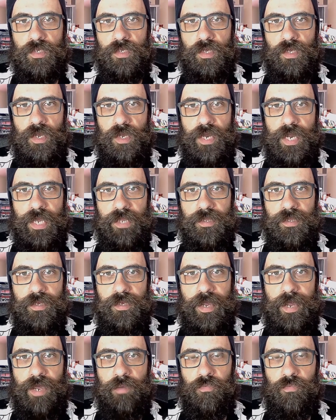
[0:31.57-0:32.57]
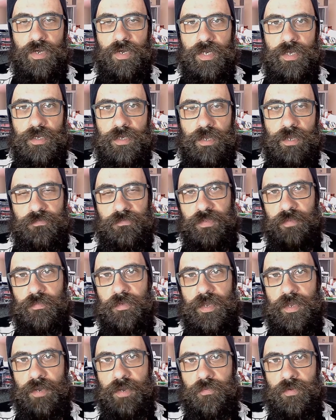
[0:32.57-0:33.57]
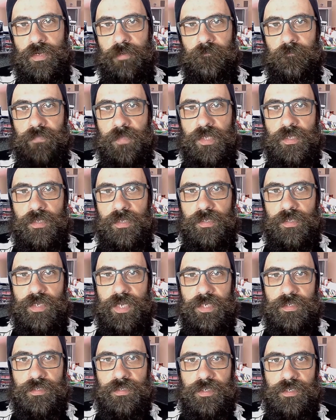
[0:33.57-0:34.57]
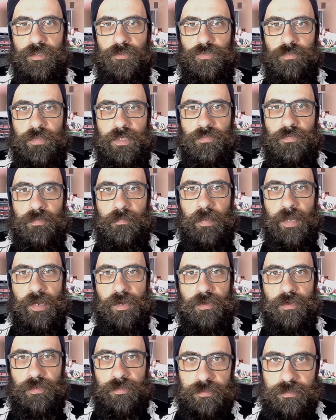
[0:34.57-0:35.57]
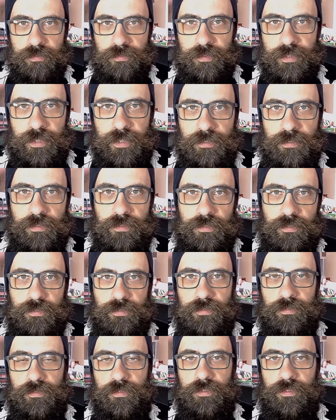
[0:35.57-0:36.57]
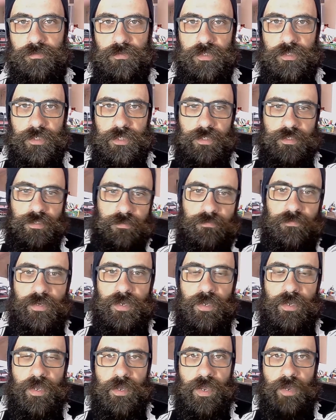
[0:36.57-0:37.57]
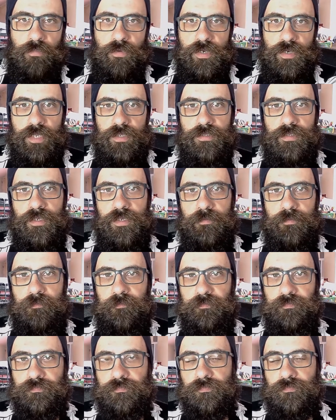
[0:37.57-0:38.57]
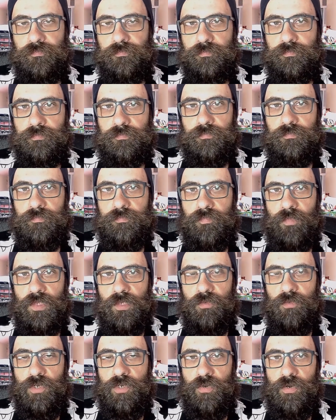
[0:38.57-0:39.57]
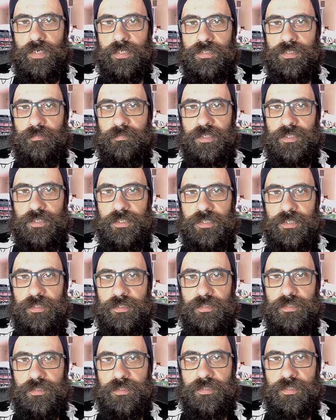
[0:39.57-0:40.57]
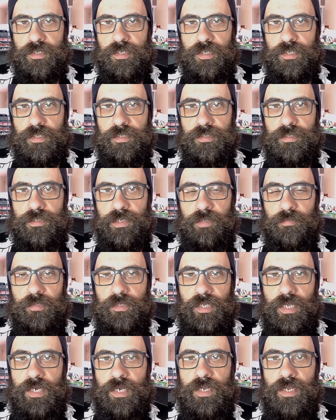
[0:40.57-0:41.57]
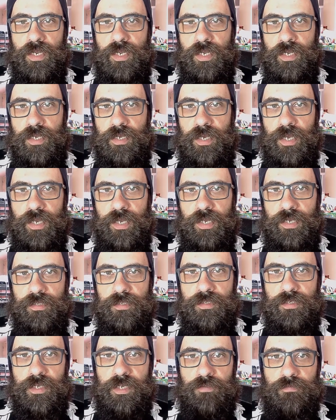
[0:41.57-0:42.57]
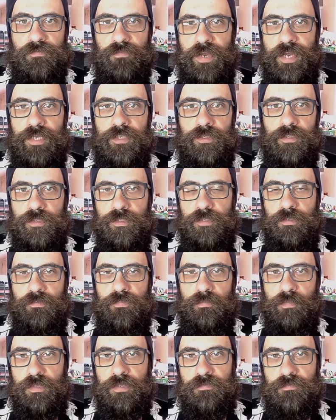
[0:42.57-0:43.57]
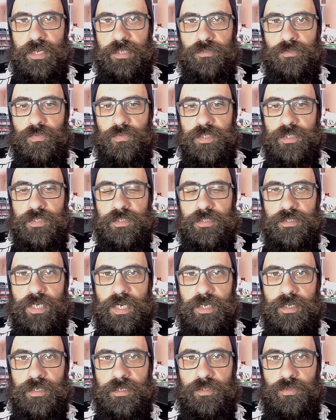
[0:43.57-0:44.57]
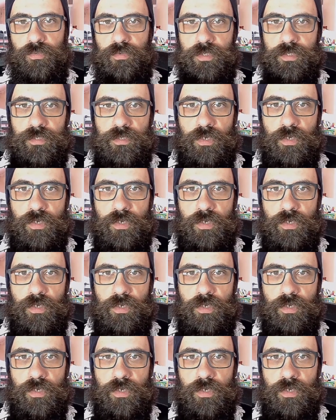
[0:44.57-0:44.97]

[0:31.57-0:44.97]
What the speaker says: had a film camera that needed to be repaired. It's a camera that requires some assistance, some cleaning. The film advance was stuck. It was not